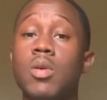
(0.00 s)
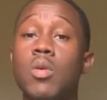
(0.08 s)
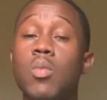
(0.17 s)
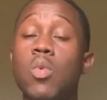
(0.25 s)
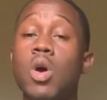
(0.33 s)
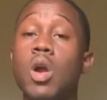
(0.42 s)

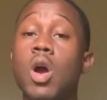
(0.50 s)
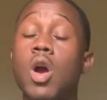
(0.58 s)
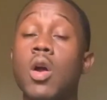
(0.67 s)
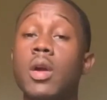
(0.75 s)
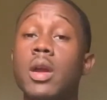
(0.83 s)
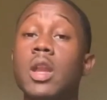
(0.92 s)
what
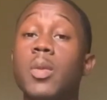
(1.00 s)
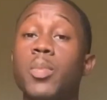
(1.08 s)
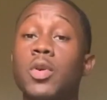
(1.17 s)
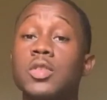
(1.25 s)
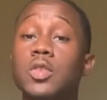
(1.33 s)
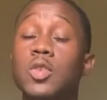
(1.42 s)
are
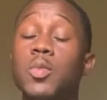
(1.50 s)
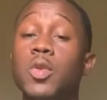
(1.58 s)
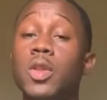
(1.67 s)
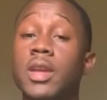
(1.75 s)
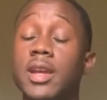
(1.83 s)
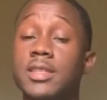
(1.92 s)
interpersonal
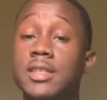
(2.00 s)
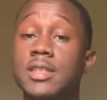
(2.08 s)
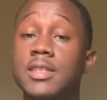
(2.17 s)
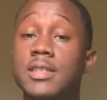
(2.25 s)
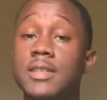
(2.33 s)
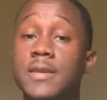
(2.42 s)

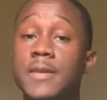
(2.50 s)
communications?